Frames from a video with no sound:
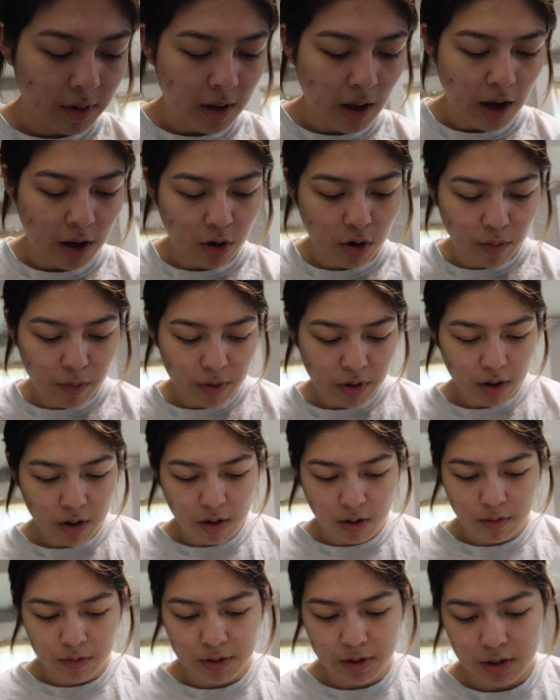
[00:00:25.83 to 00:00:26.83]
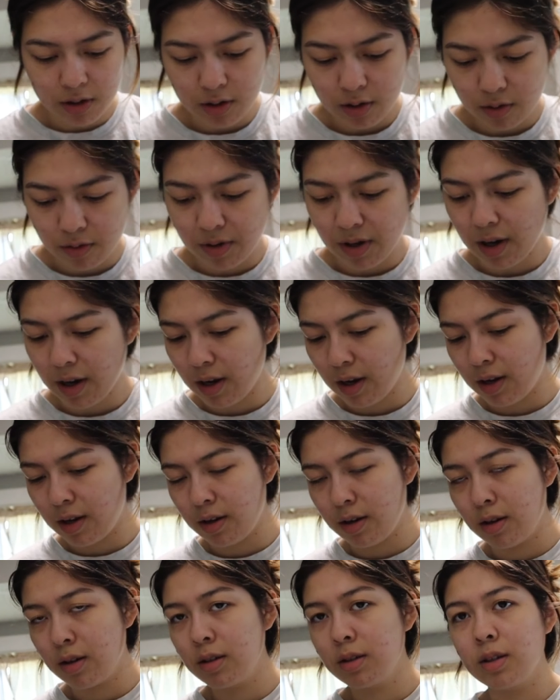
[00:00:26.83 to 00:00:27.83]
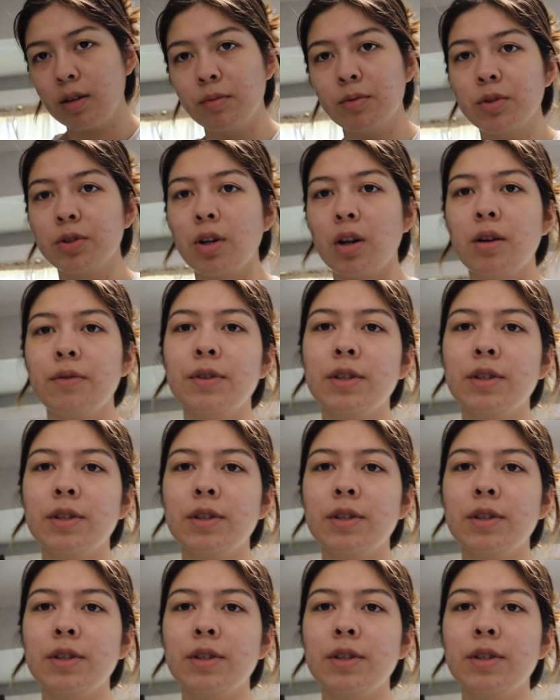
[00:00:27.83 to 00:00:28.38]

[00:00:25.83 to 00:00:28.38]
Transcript: I normally always do a double shot of